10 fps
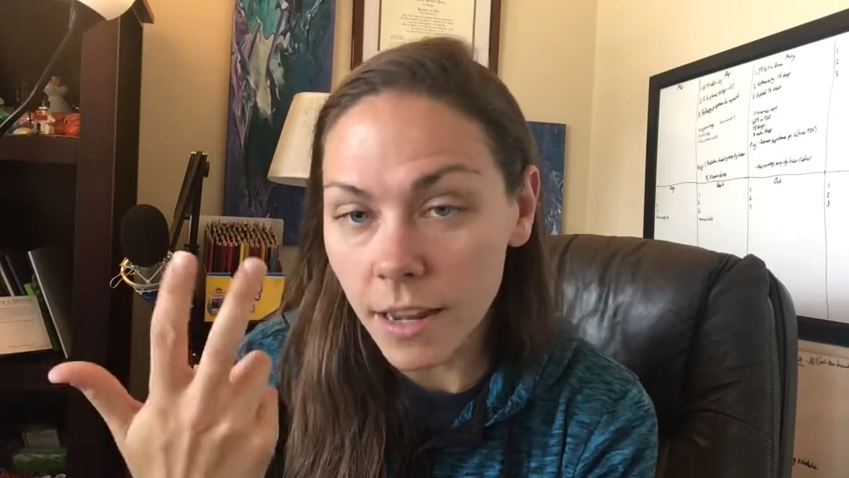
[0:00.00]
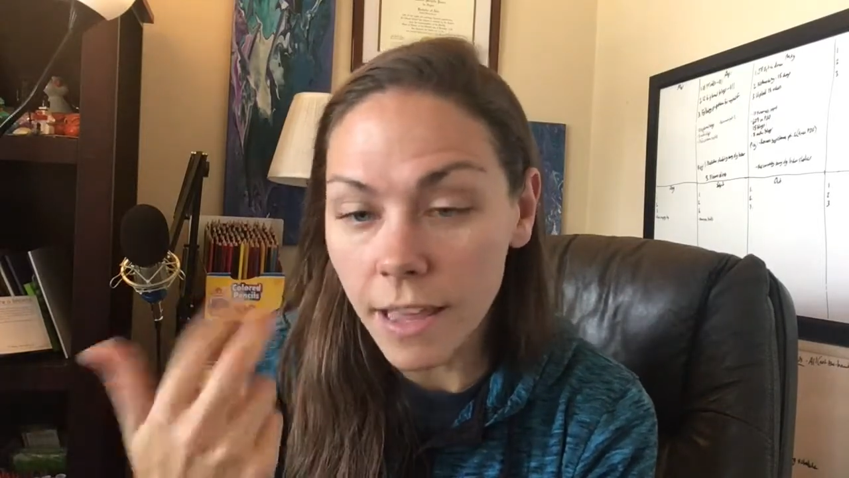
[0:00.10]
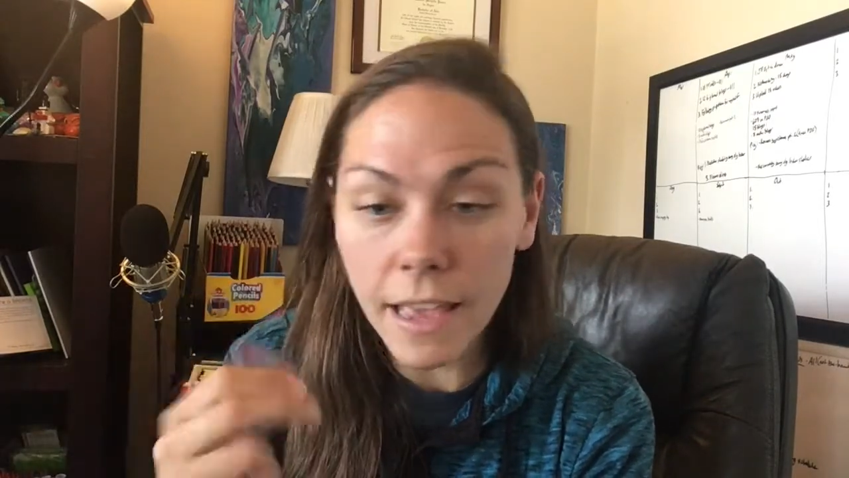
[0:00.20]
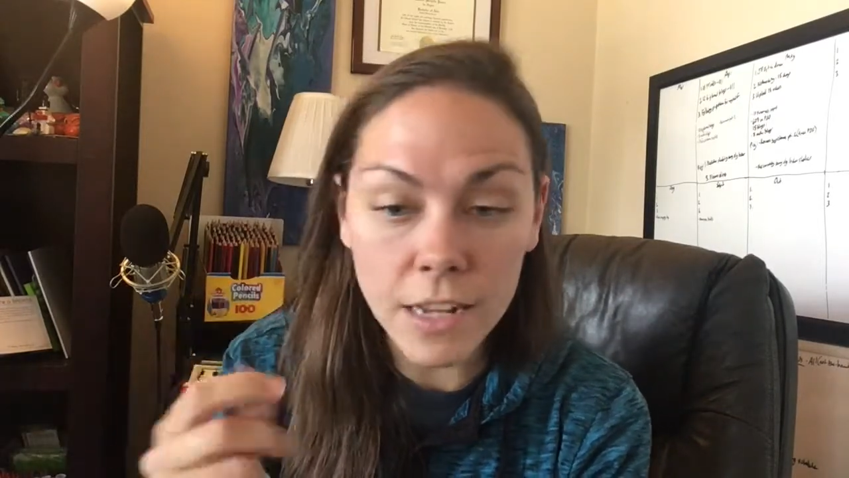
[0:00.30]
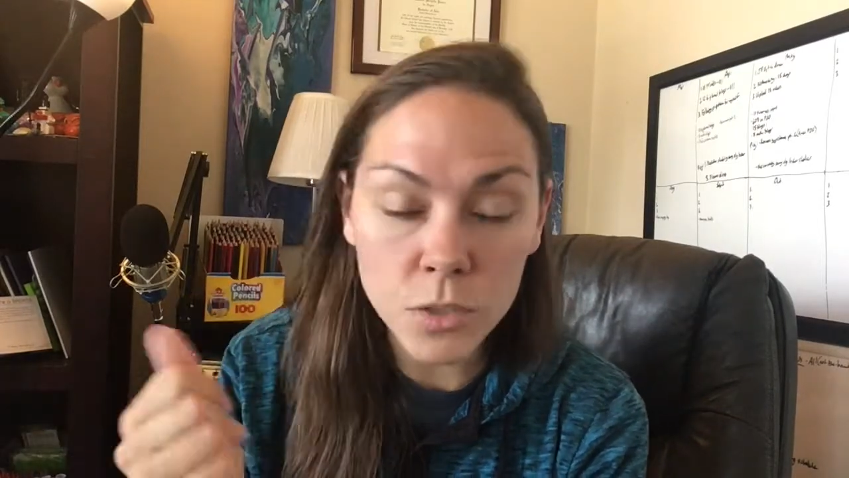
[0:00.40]

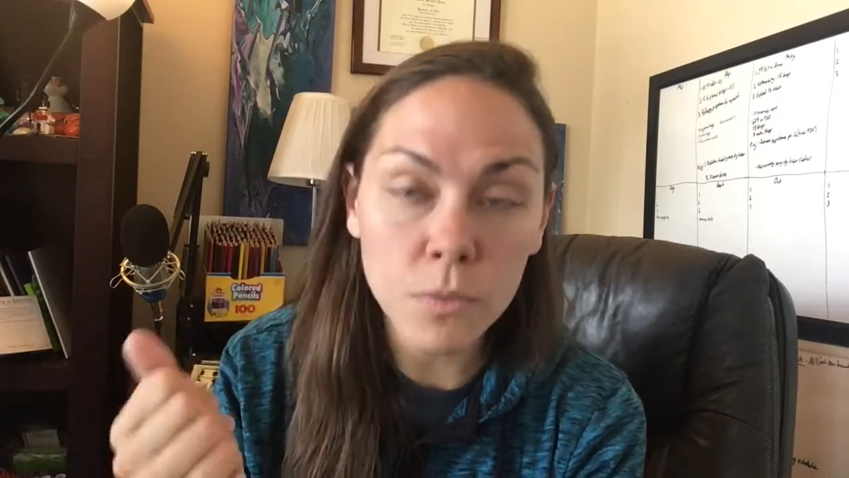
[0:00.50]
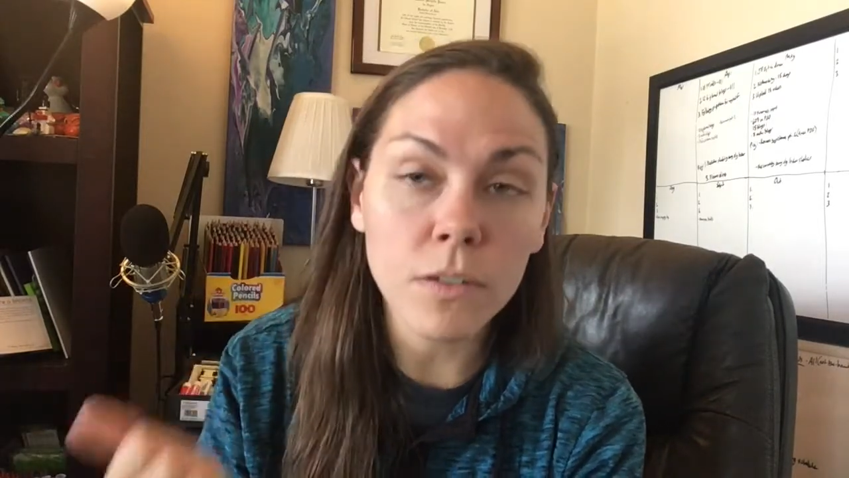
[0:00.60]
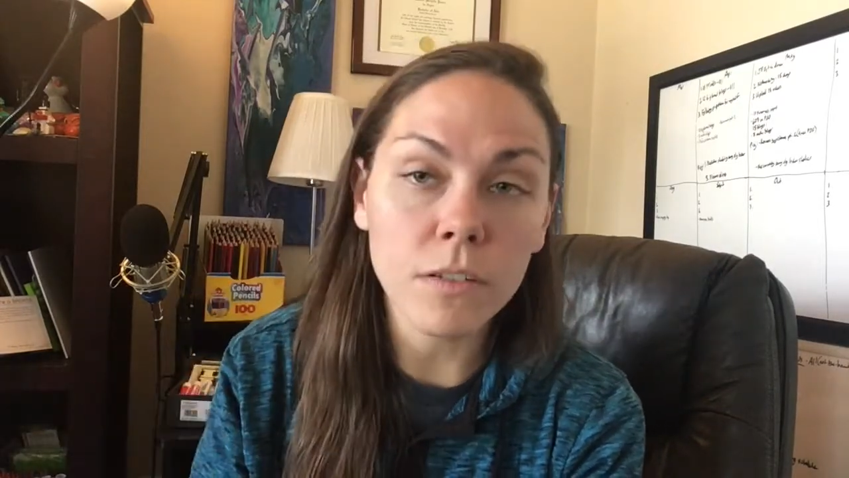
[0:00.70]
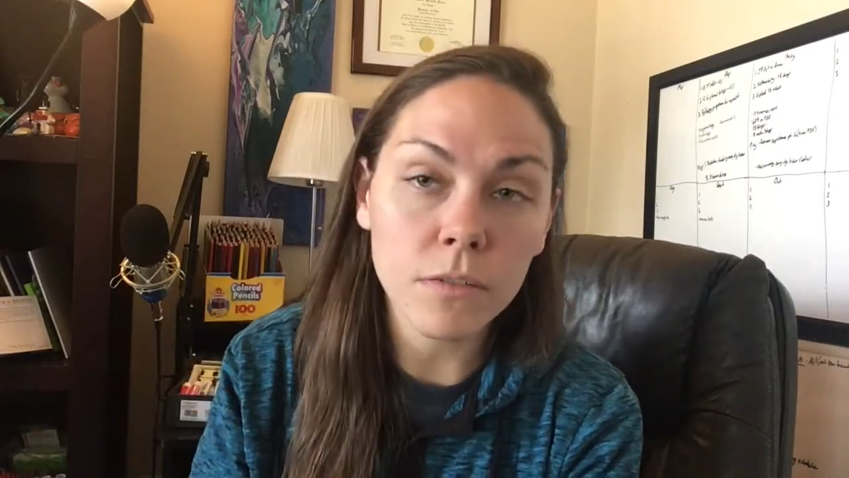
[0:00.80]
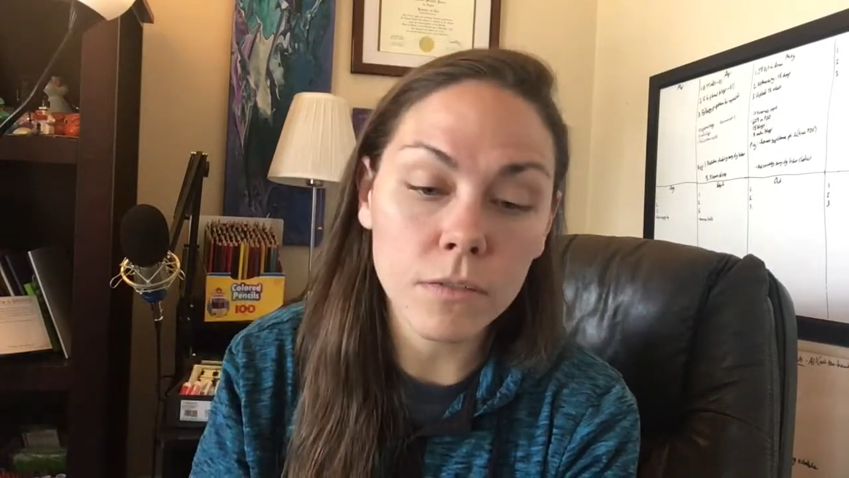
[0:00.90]
a
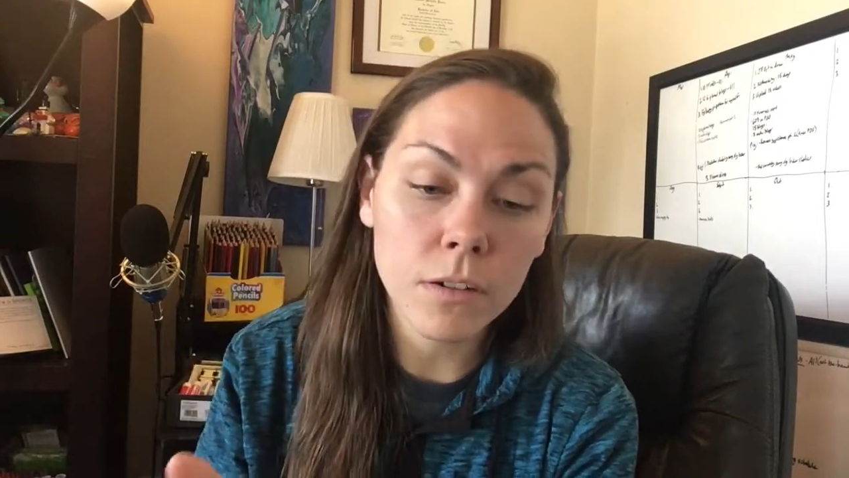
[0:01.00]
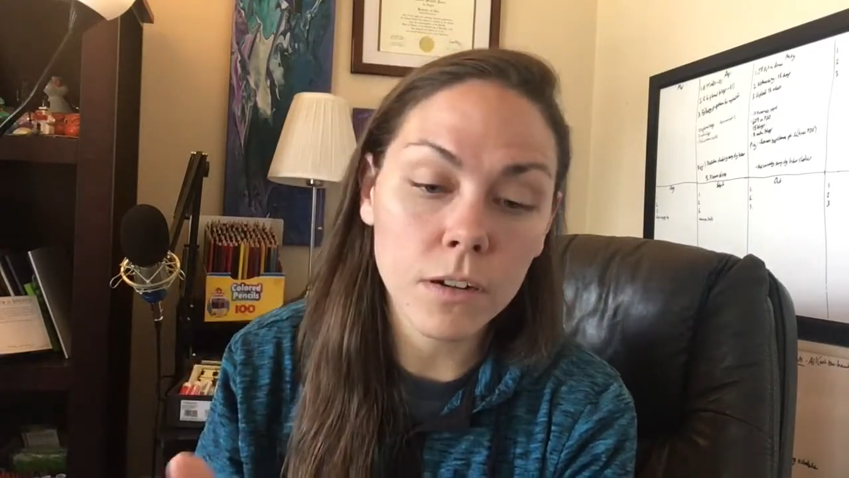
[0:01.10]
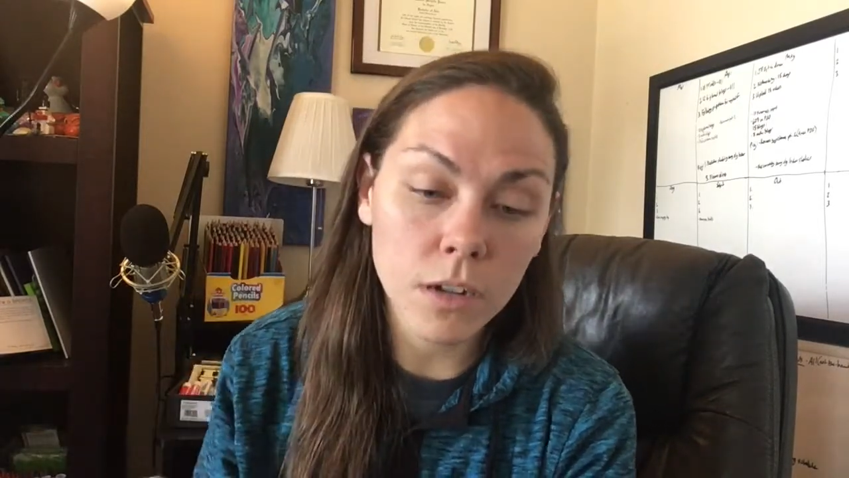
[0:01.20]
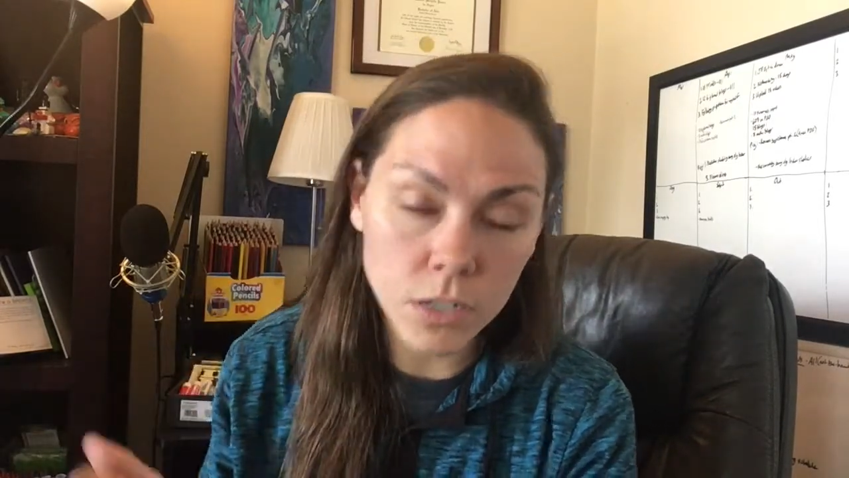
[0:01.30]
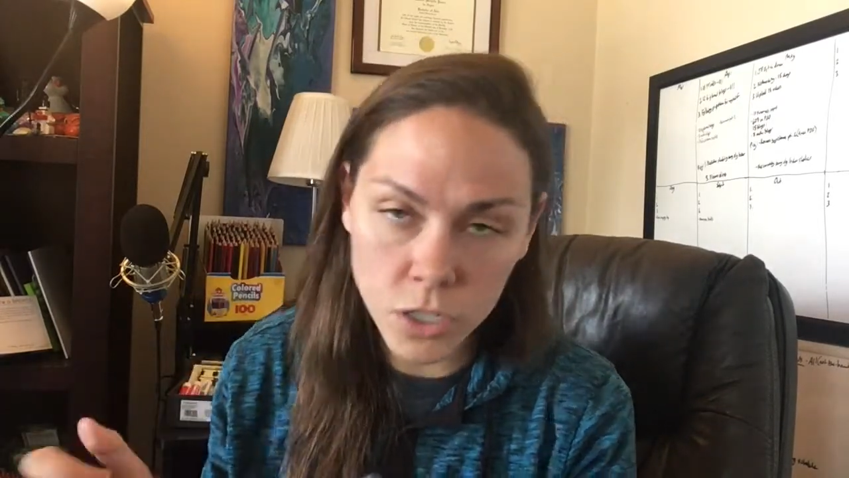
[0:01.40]
actual
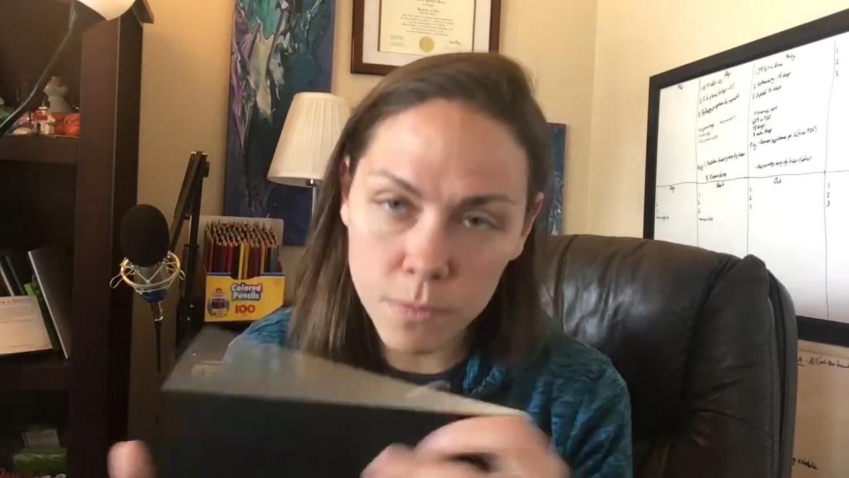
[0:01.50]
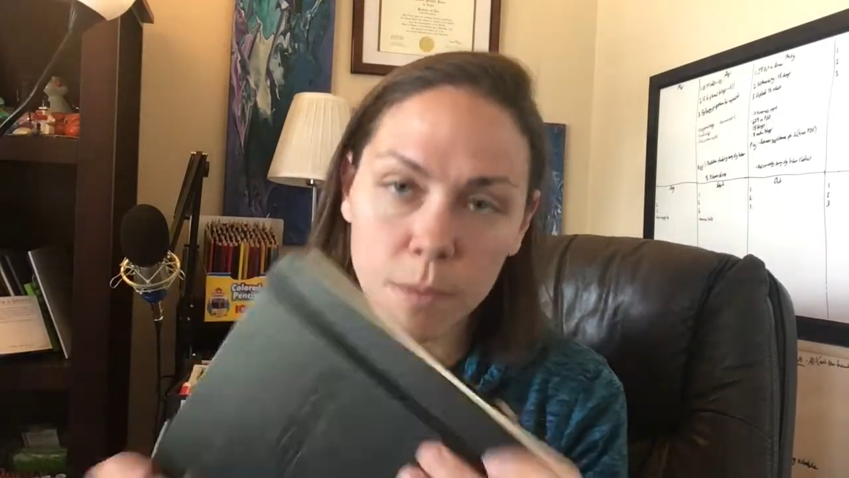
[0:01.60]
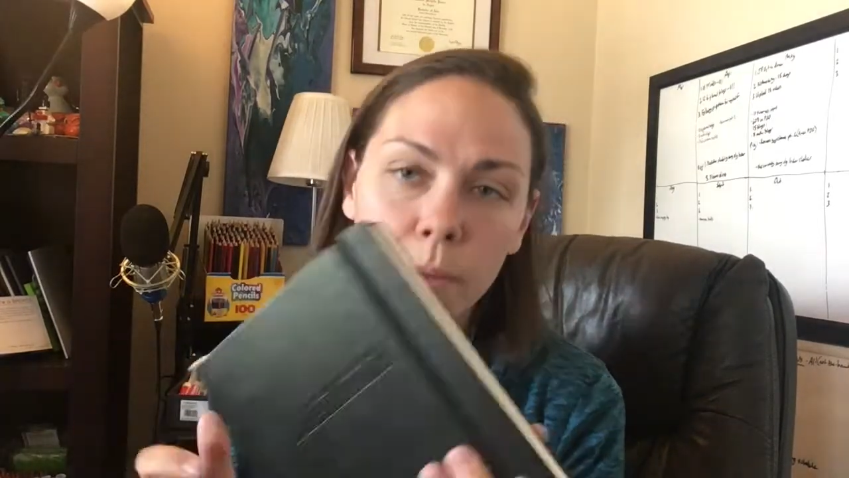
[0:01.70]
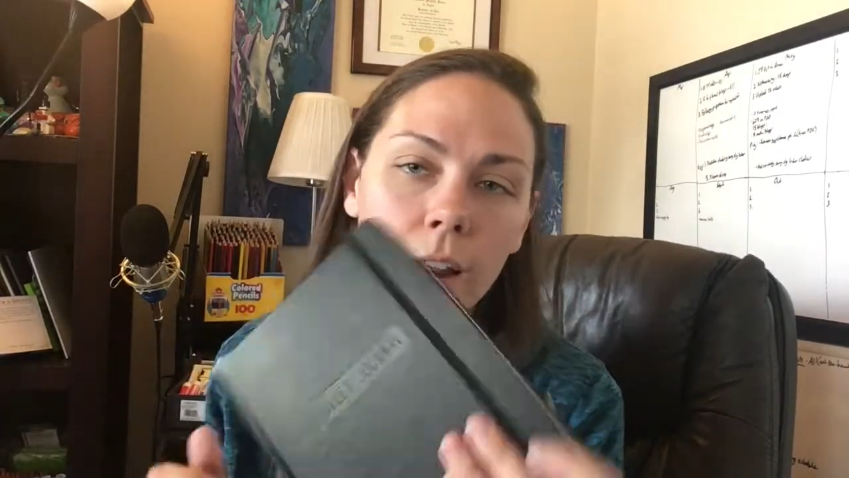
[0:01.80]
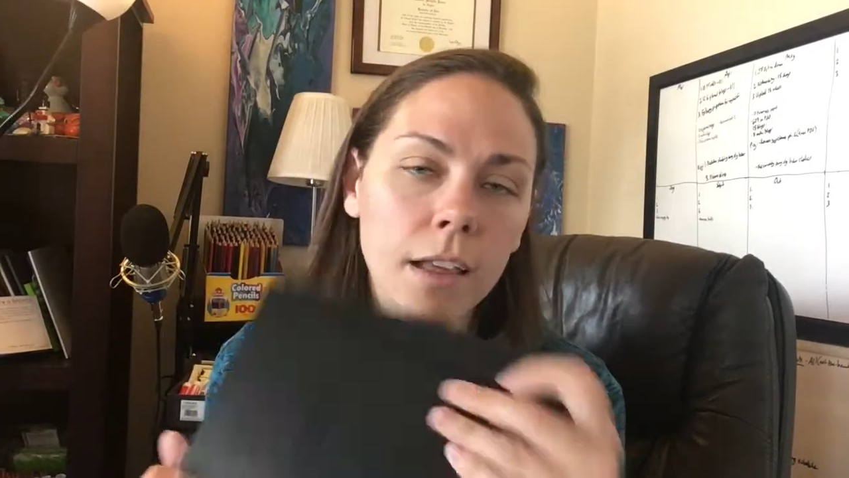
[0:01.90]
consumer
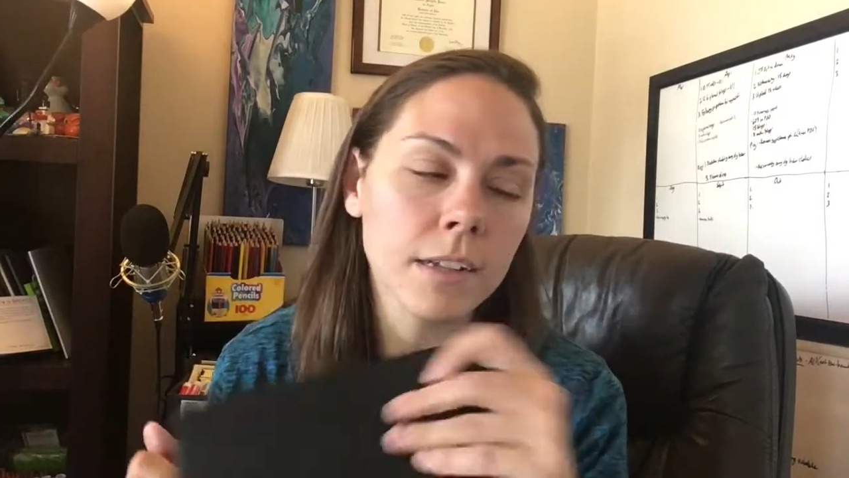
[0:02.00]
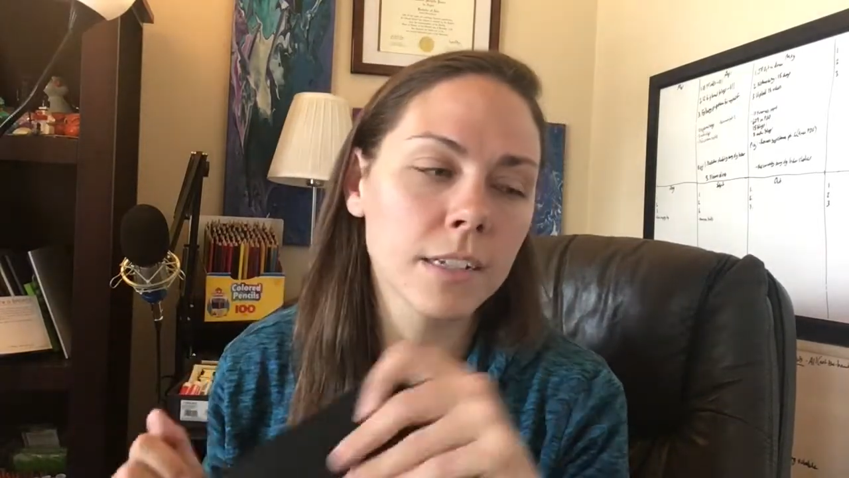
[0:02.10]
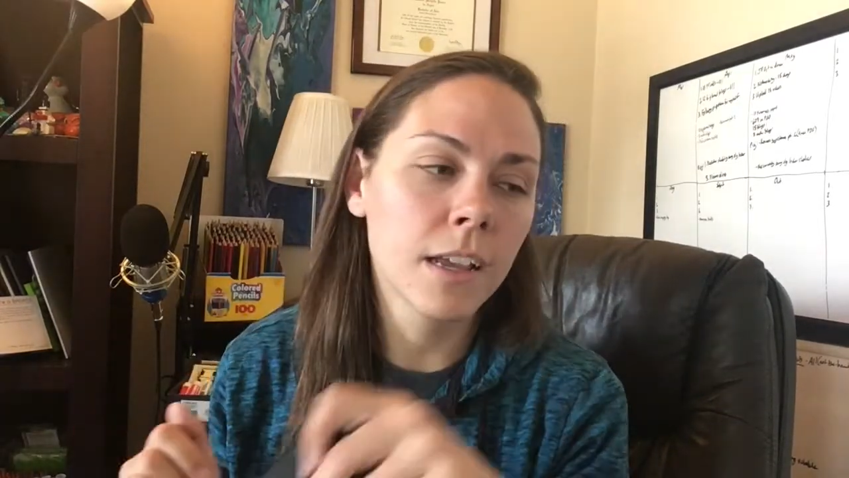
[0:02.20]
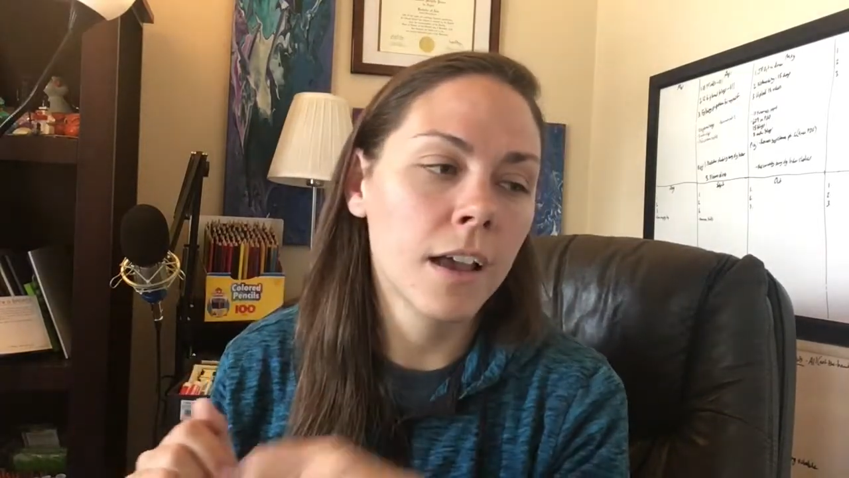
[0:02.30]
product.